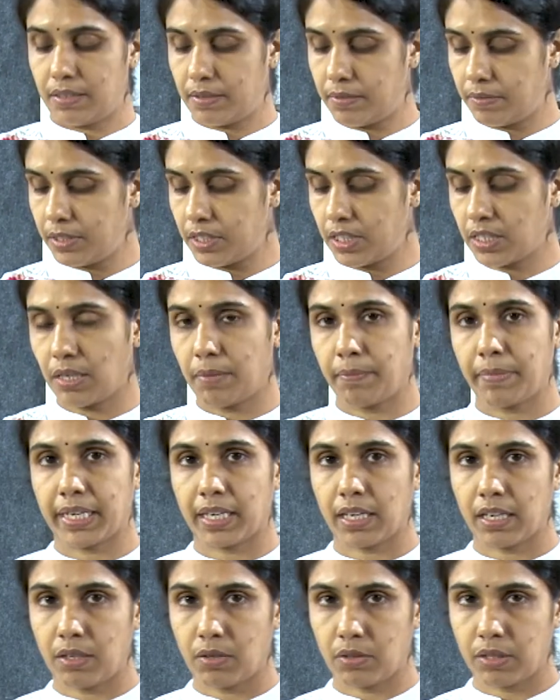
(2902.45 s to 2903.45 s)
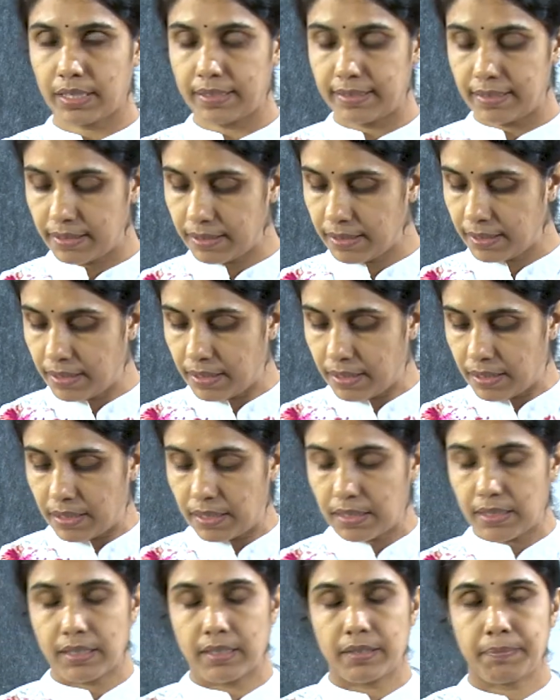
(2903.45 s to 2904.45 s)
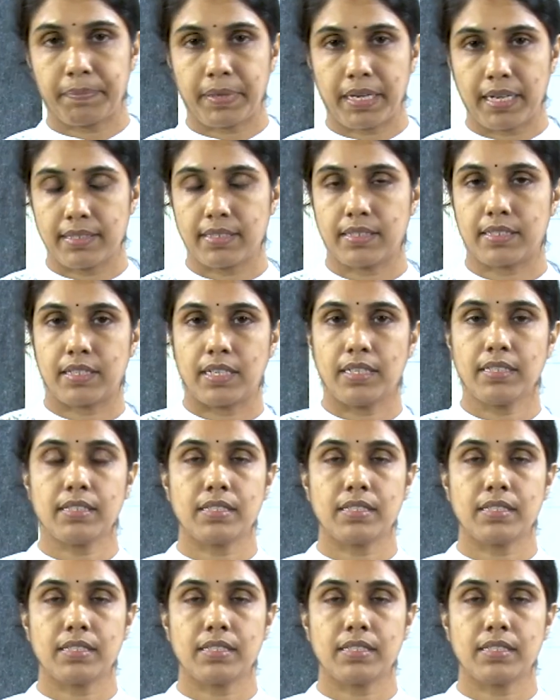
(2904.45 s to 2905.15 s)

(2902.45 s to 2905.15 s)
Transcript: We shall make a look at the past tense.